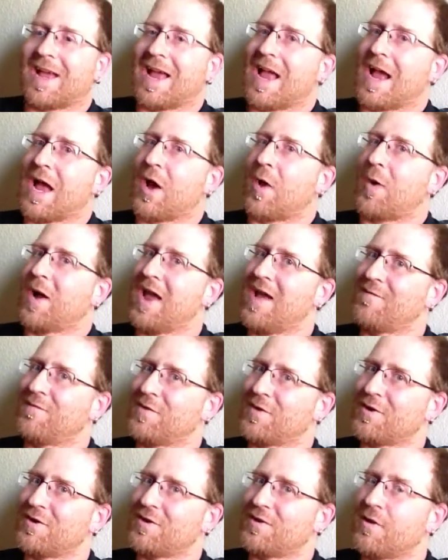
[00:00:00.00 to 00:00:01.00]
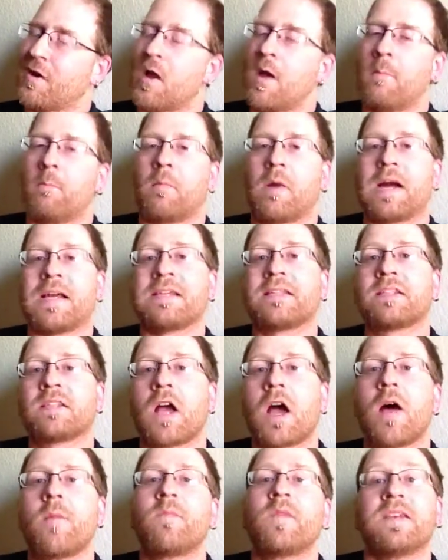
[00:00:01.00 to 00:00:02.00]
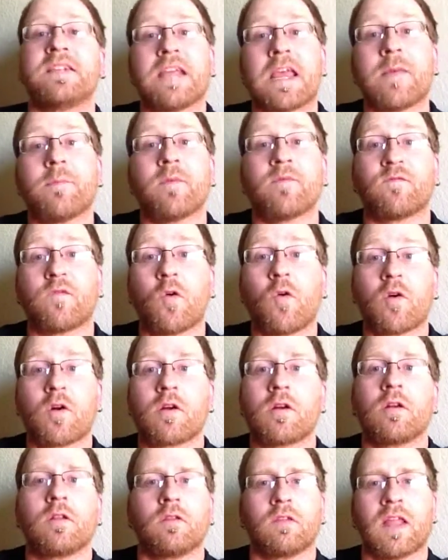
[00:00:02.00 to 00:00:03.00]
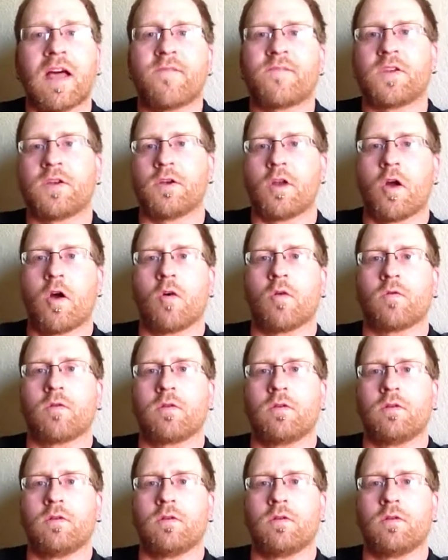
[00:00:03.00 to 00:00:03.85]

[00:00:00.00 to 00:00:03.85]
However, my sub the day before left a note